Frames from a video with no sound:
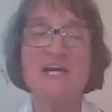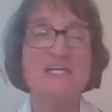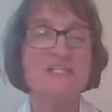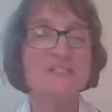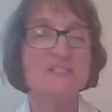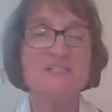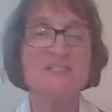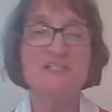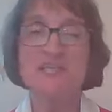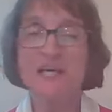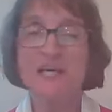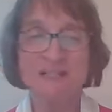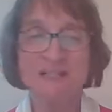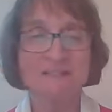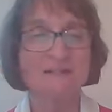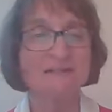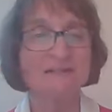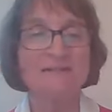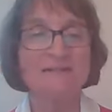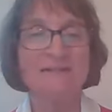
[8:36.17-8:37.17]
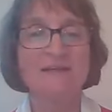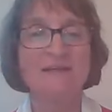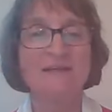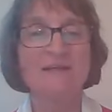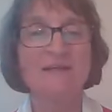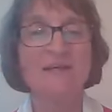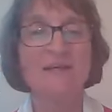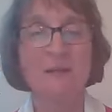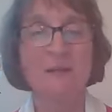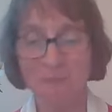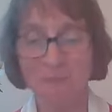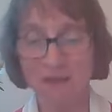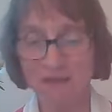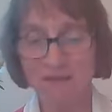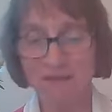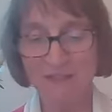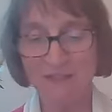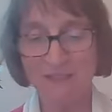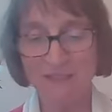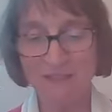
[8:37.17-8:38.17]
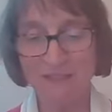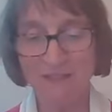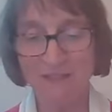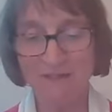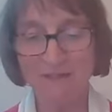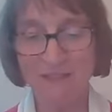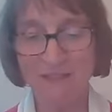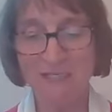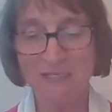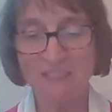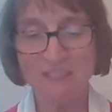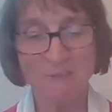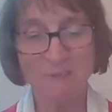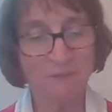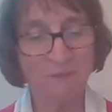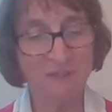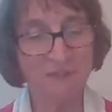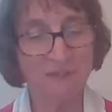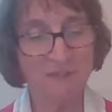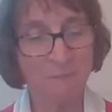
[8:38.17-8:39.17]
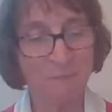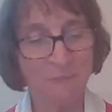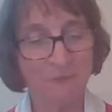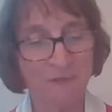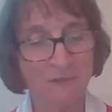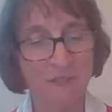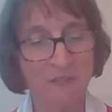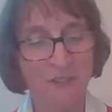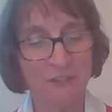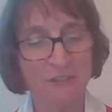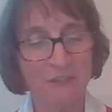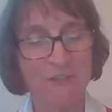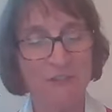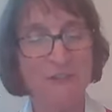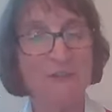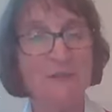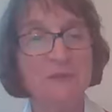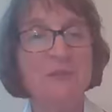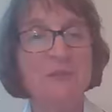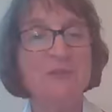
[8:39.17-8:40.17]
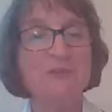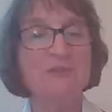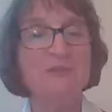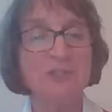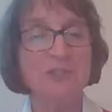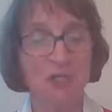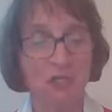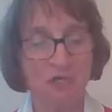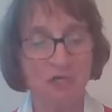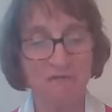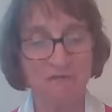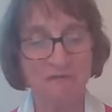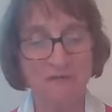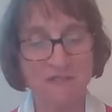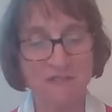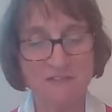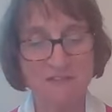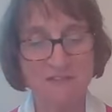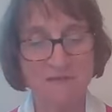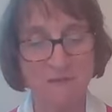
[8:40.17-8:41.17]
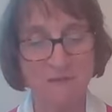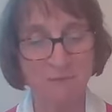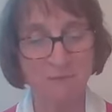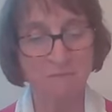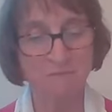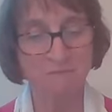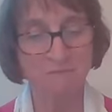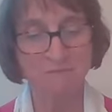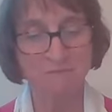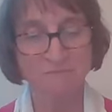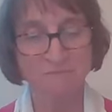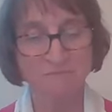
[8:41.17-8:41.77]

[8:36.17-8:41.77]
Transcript: They're stunned by the inexplicable news of Easter.